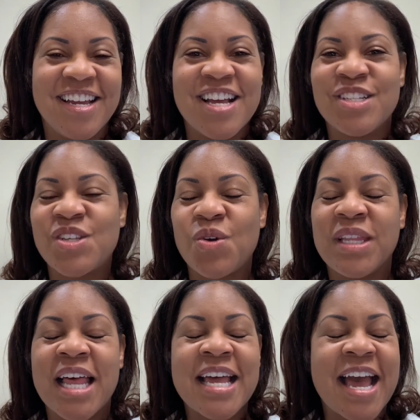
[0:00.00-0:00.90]
So
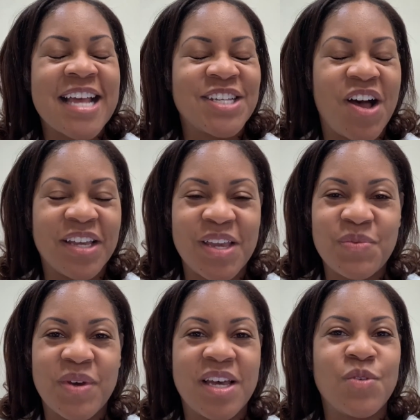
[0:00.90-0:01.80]
talking
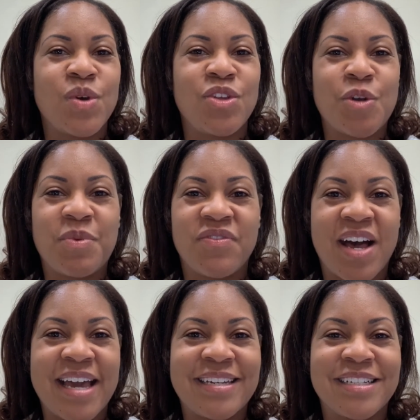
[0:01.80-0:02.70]
well with your
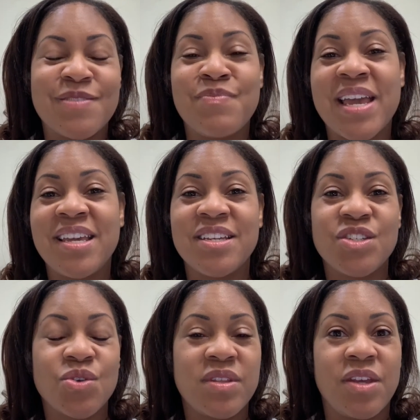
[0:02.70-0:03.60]
provider, making
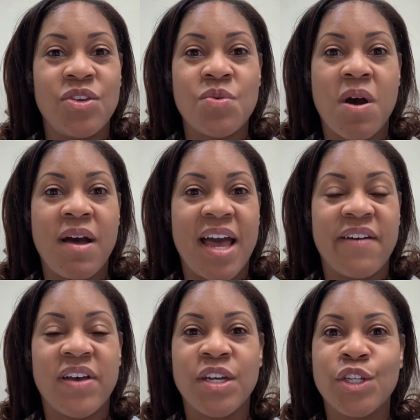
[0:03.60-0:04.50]
sure that you all
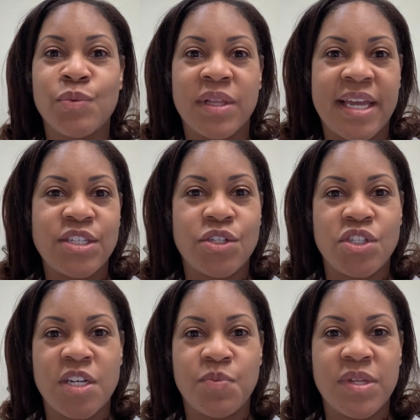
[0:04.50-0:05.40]
have a good
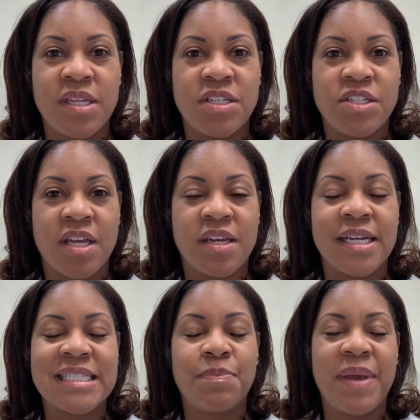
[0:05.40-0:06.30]
relationship with each other
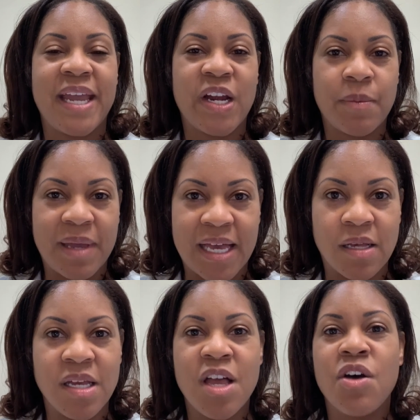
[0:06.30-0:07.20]
is paramount
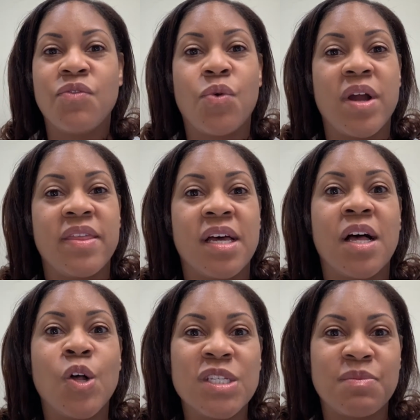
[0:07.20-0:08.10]
for the
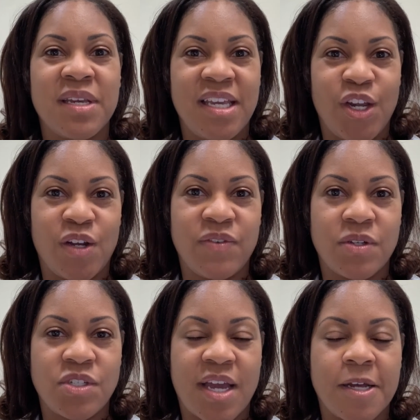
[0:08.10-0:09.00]
ultimate care of your
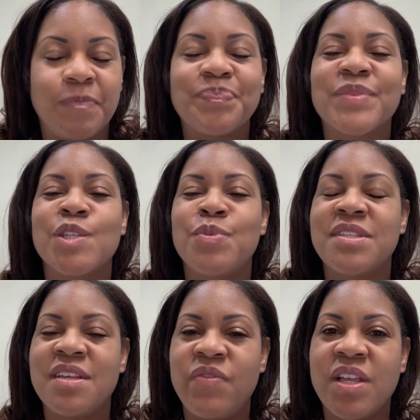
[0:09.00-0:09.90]
child.
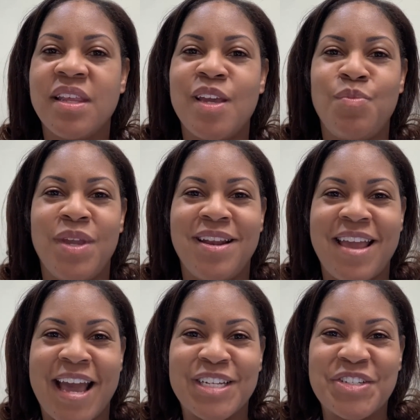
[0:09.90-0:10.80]
specifically in
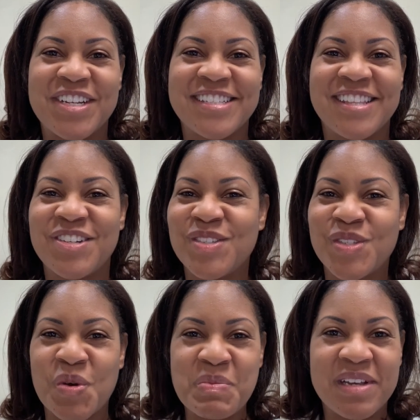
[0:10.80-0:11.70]
pediatrics. There's
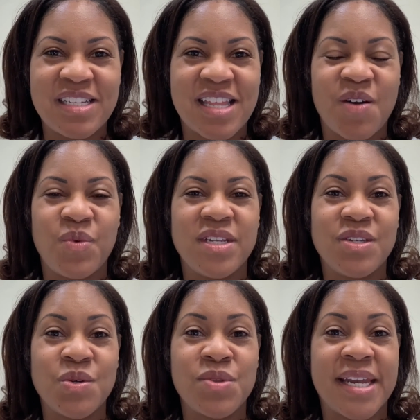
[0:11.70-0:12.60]
so much that we
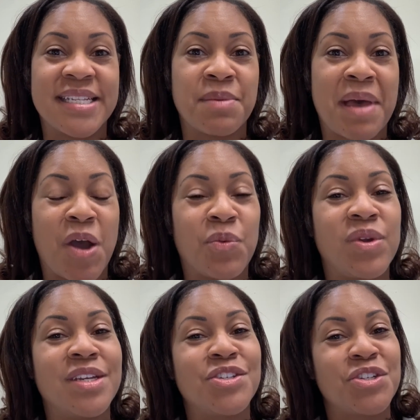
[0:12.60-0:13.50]
do that is about
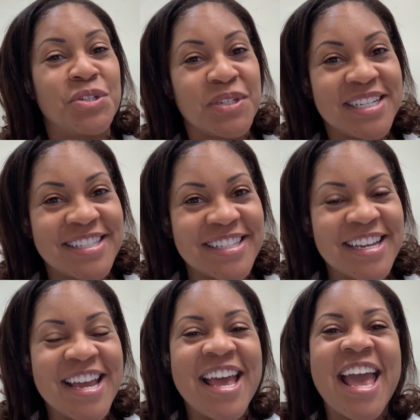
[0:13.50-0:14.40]
reassurance
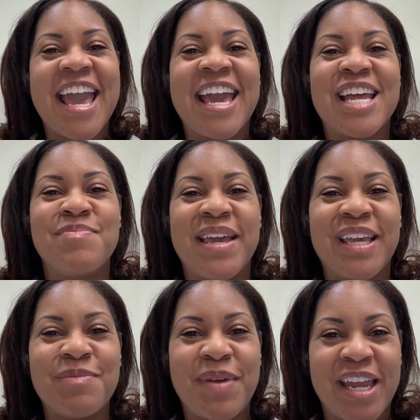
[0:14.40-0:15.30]
and
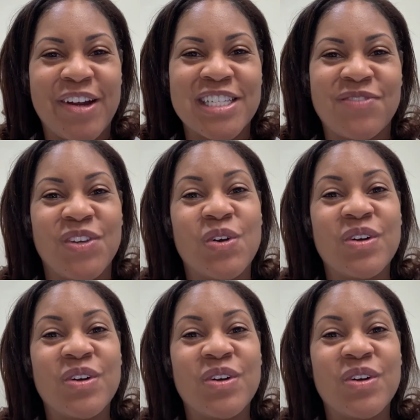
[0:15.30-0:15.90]
making parents feel